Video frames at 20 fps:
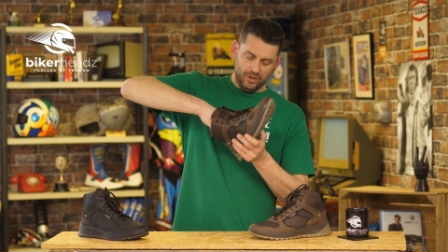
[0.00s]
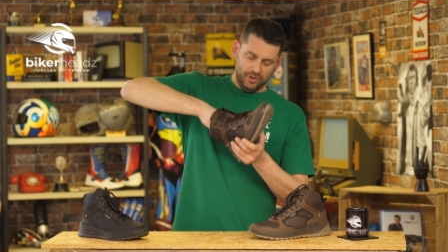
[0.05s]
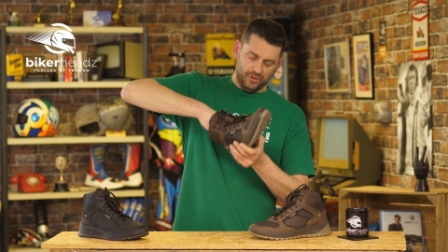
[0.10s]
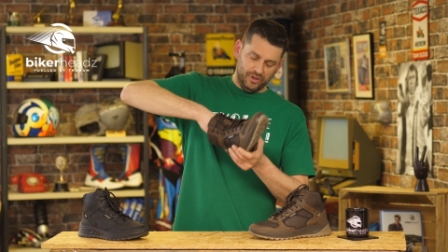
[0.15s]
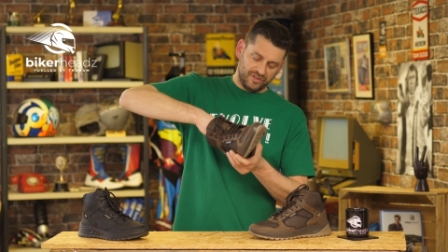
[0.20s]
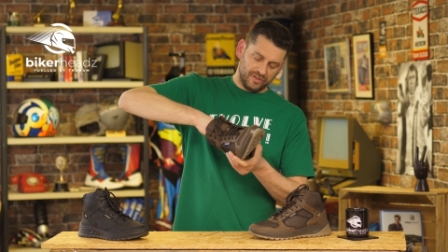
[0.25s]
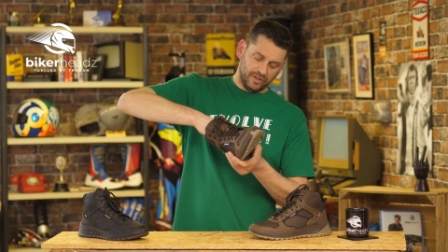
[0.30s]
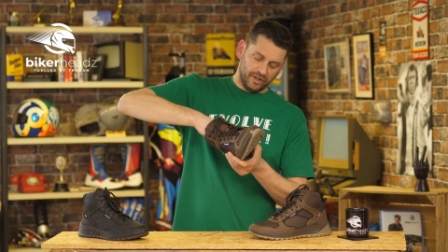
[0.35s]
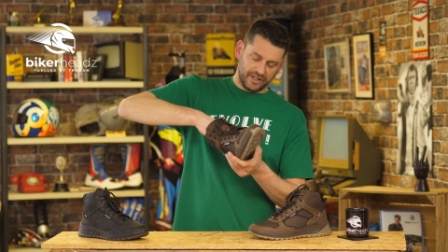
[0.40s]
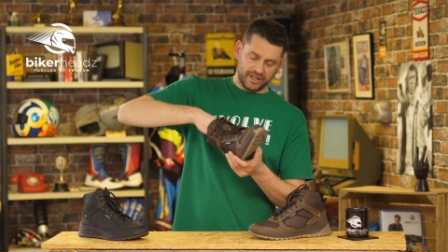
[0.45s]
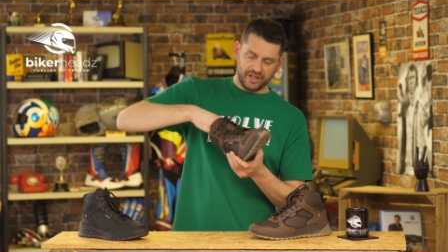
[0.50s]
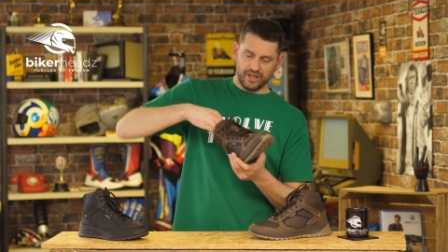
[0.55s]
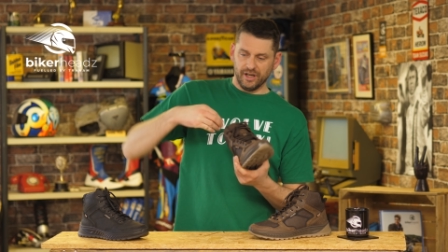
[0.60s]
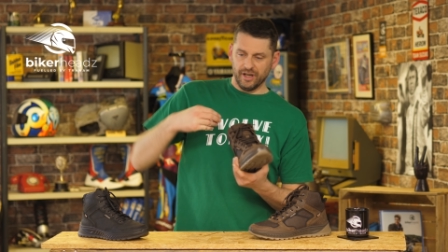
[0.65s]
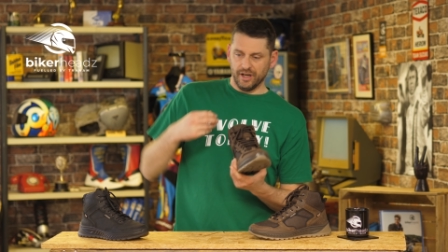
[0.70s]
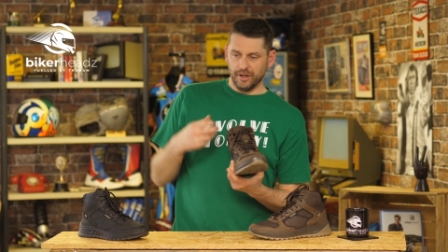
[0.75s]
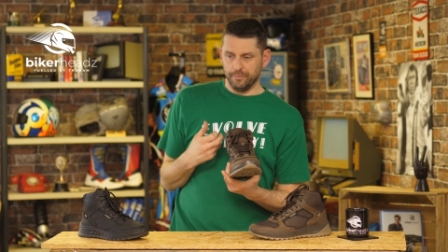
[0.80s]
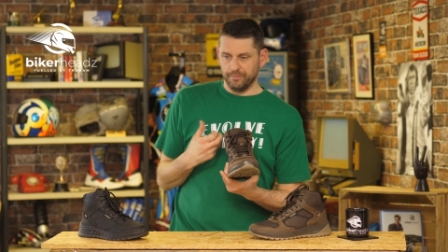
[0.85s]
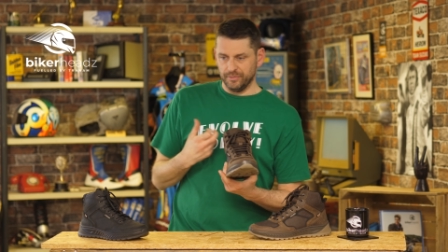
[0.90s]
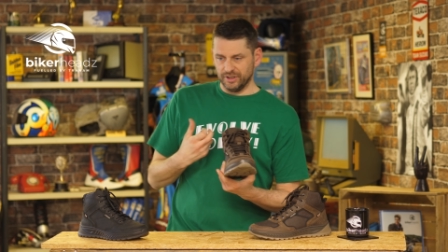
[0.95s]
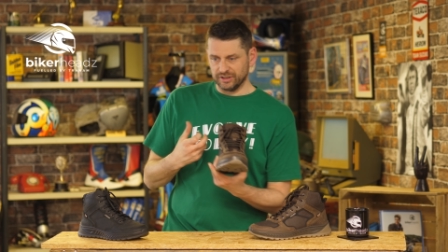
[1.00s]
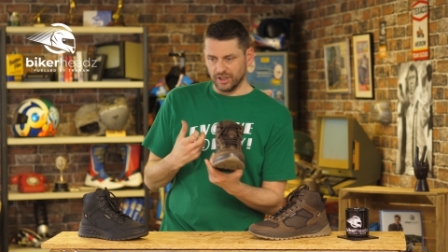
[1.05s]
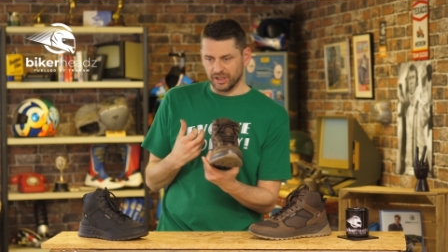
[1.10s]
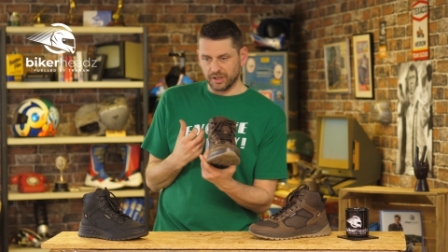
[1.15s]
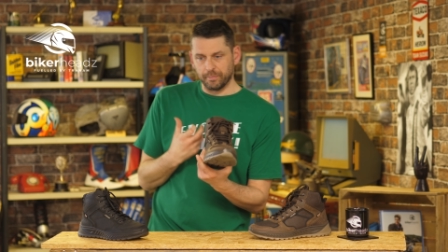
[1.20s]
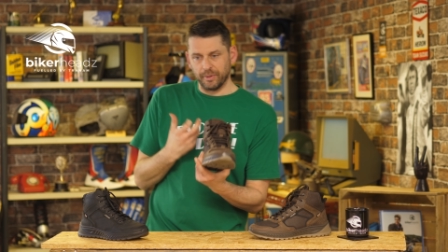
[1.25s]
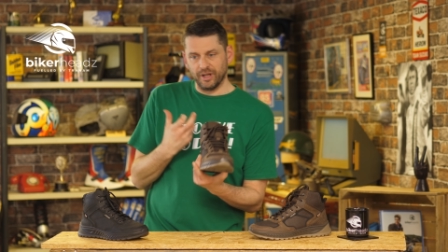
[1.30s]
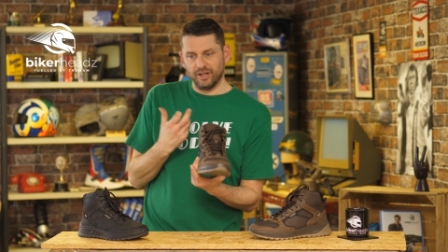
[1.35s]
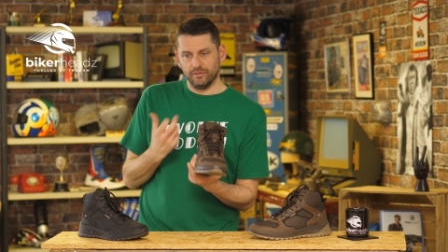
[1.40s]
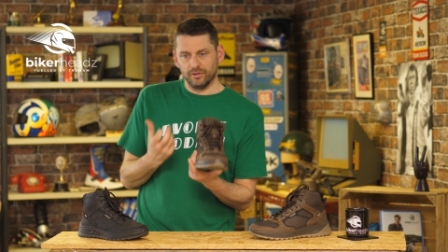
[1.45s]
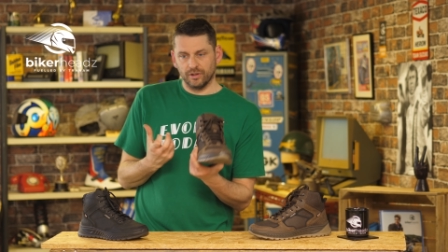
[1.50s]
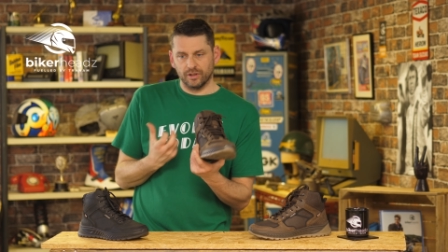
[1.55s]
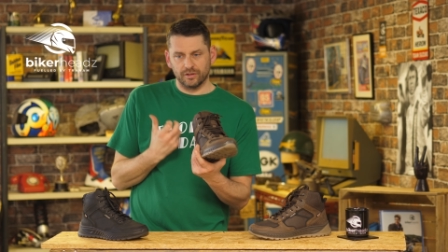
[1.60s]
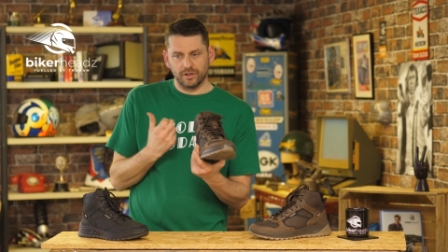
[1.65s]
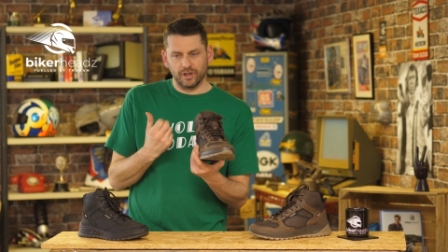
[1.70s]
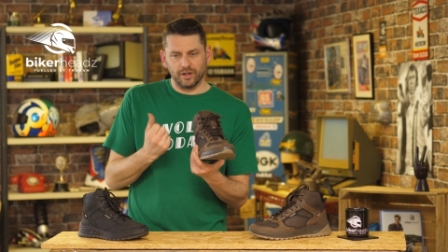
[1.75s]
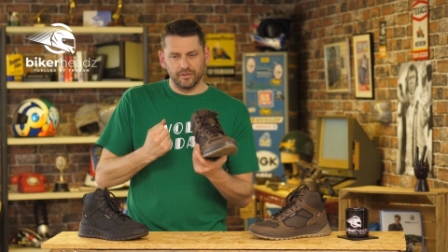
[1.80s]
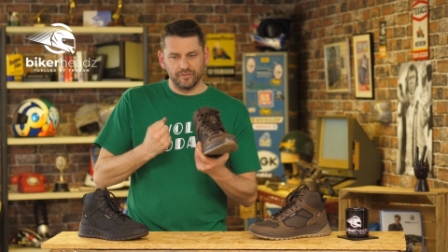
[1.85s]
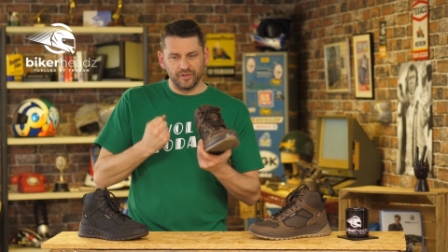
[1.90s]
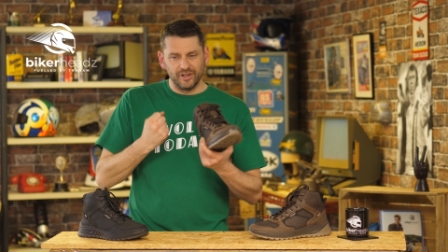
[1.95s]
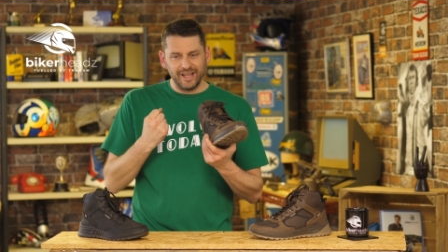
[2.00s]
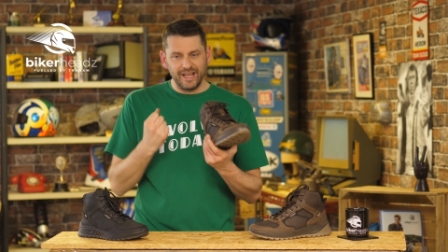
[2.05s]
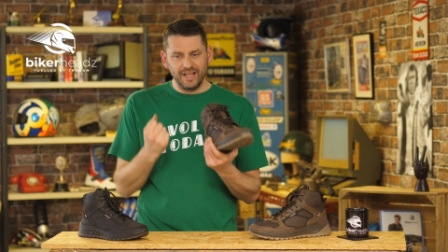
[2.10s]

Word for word: It's like um, it's like a bit kind of an